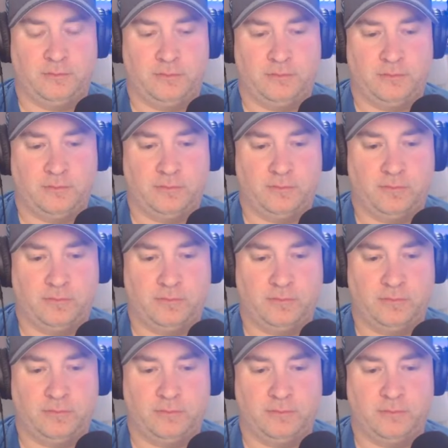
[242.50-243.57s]

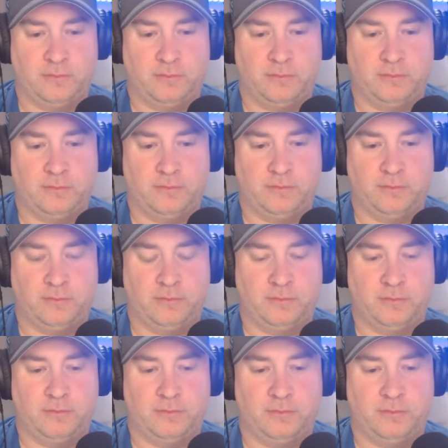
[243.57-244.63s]

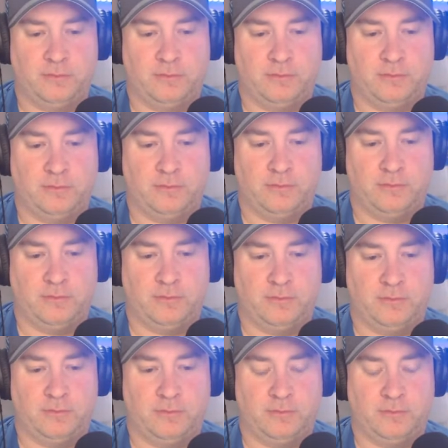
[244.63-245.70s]

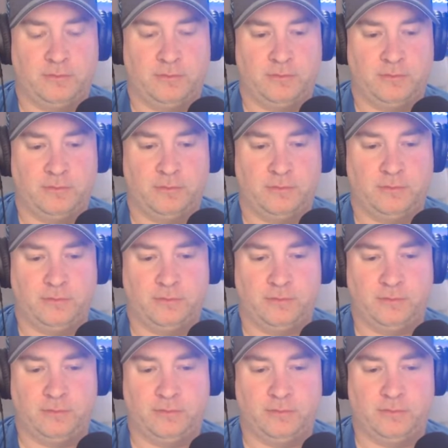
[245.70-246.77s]

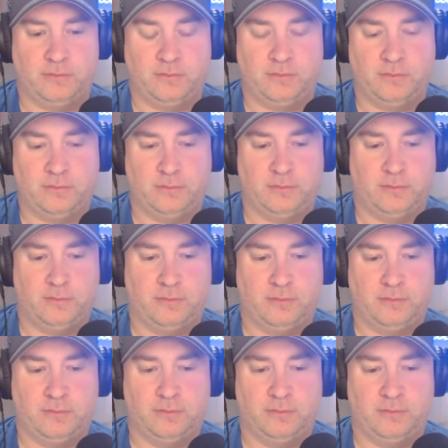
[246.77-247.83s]

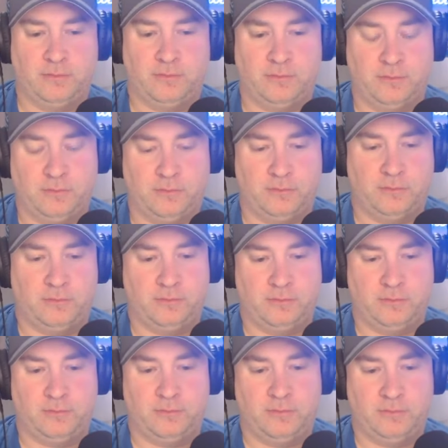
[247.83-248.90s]

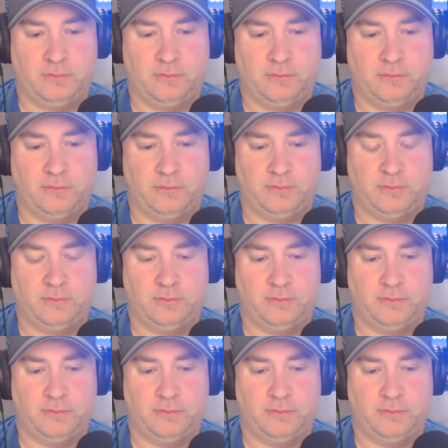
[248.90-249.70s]
This person isn't speaking.